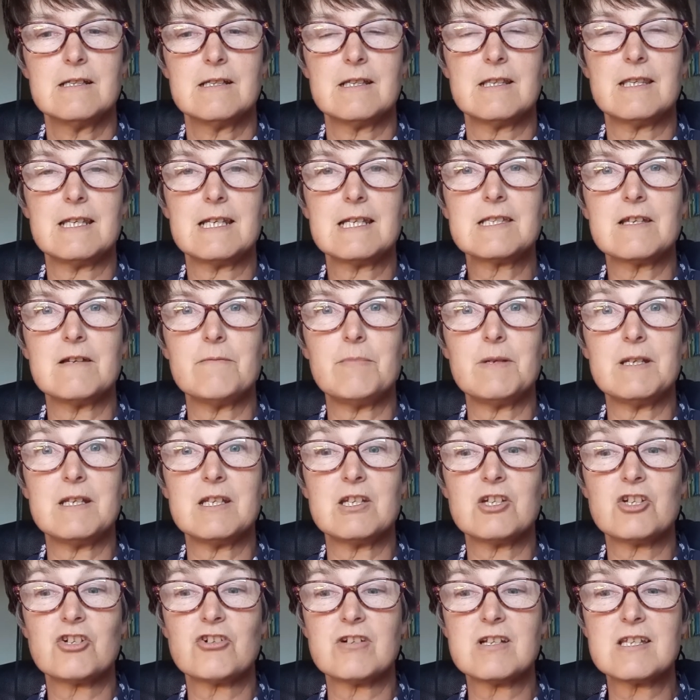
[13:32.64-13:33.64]
The things that have been
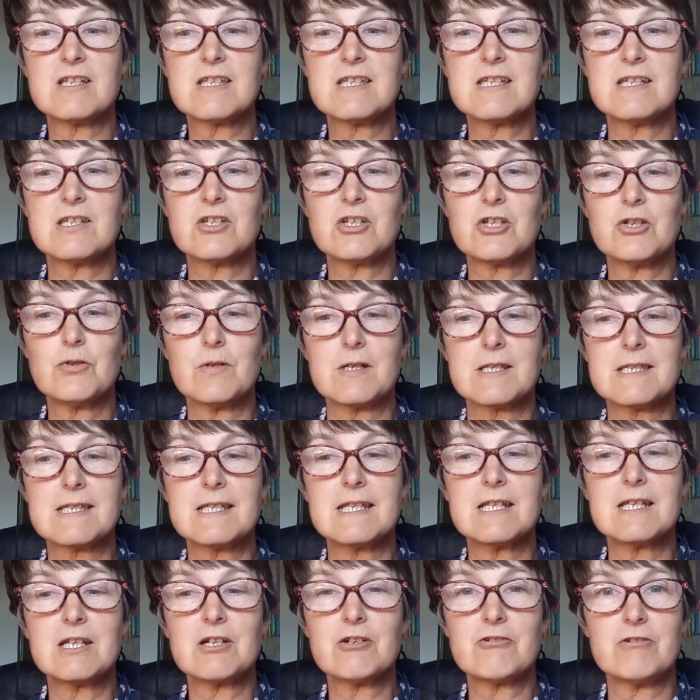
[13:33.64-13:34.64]
entrusted to us
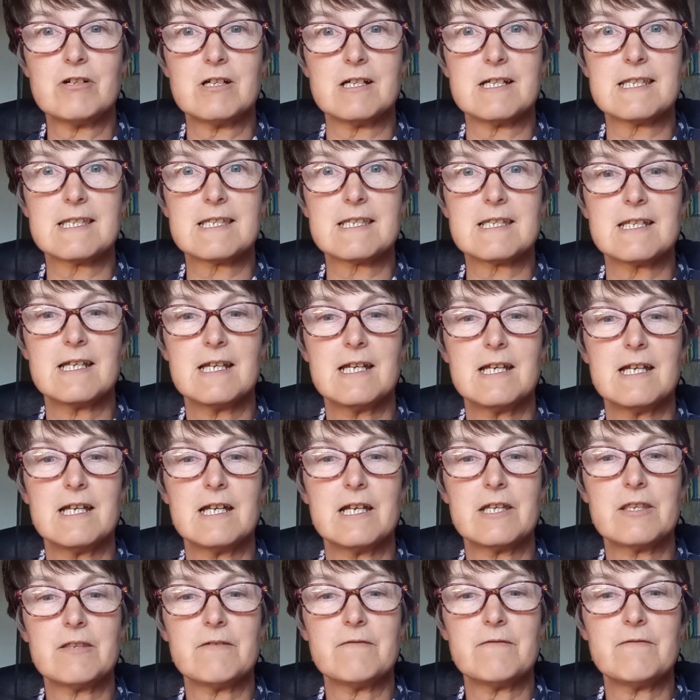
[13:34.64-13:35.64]
in Christ
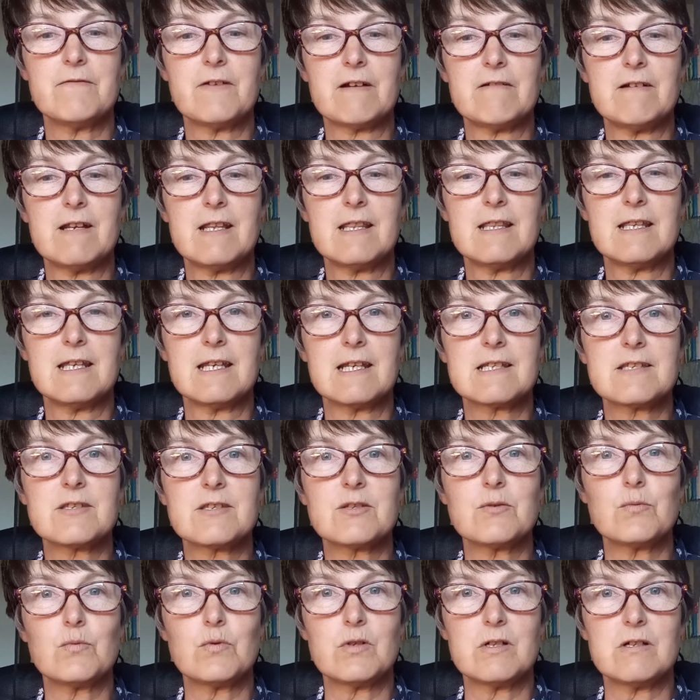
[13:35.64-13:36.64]
are the very
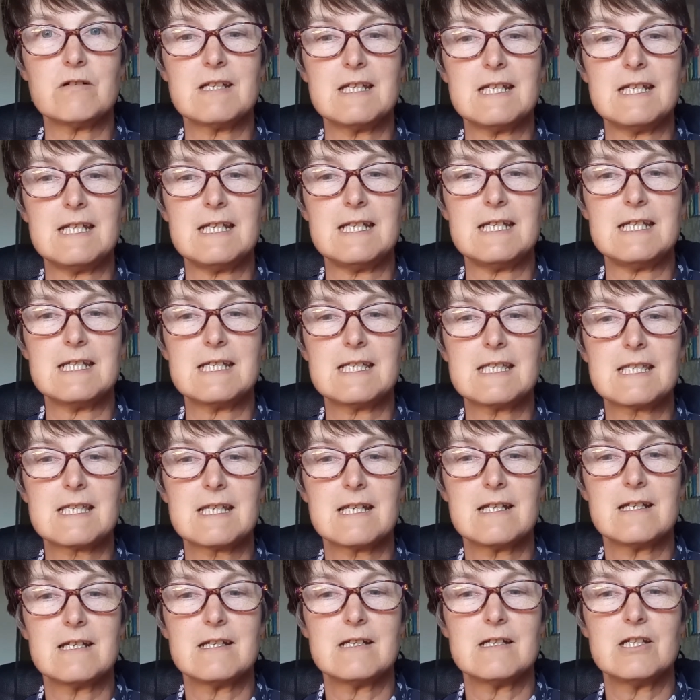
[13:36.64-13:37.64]
things the world
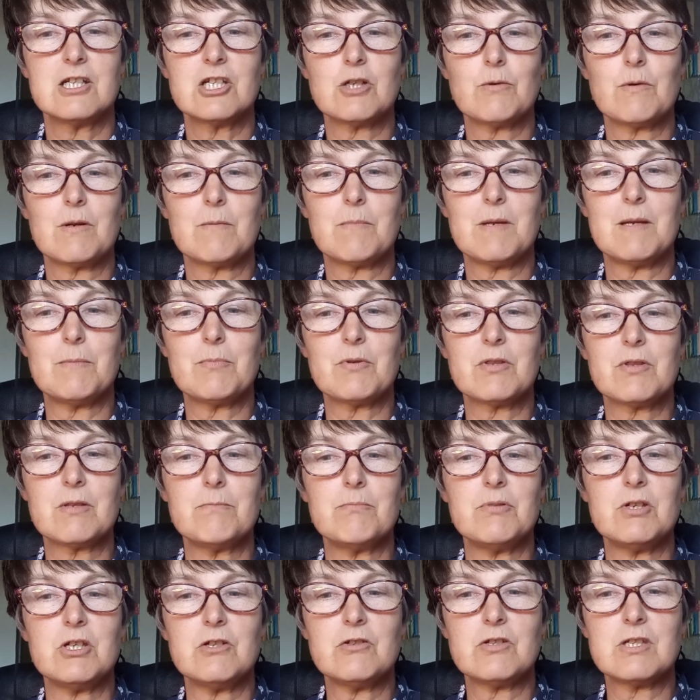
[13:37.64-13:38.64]
needs, showing people the
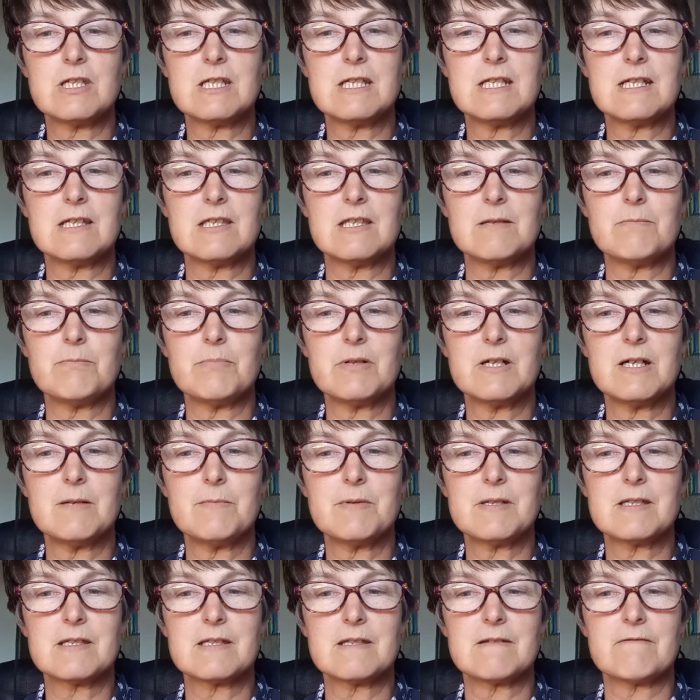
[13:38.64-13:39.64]
beauty and the
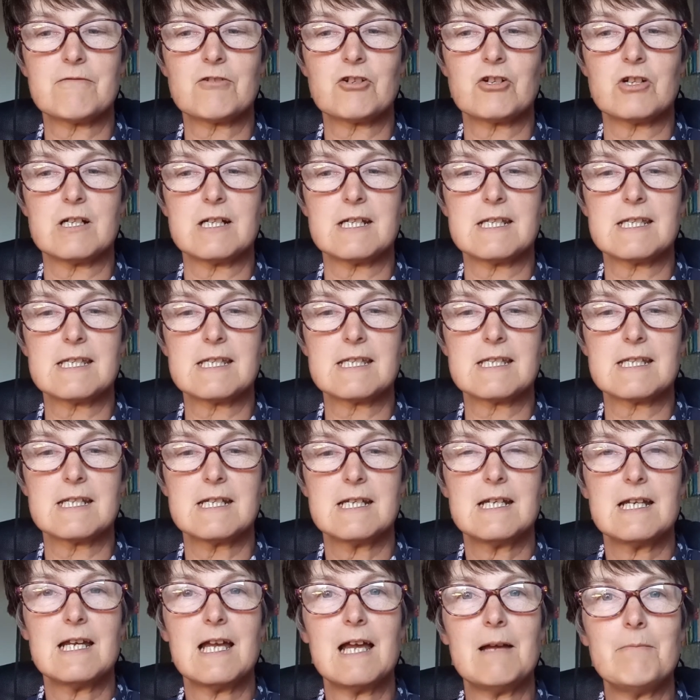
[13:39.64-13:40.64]
purposes of Christ
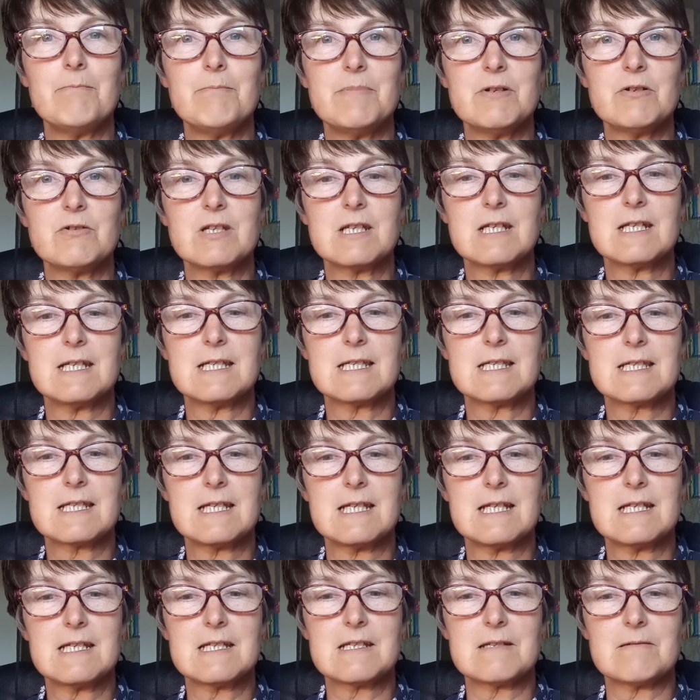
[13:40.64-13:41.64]
and building his
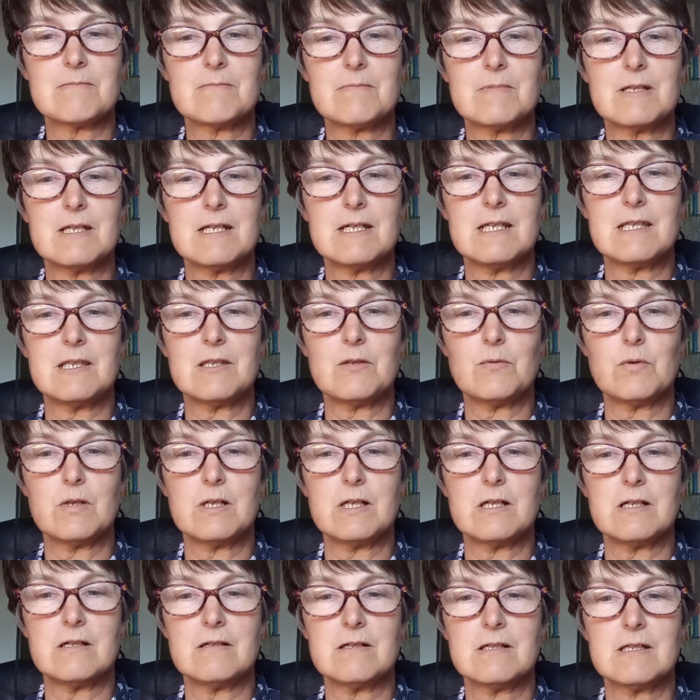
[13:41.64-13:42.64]
kingdom in the
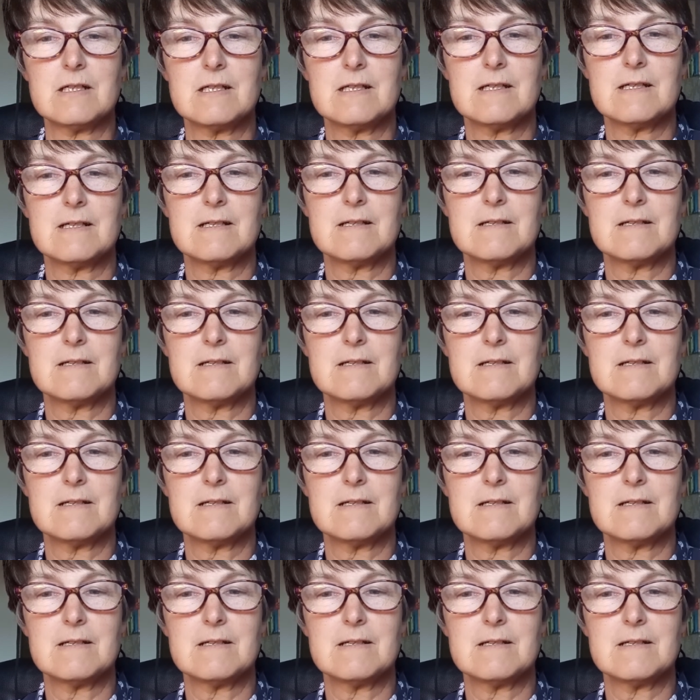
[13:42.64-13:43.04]
world.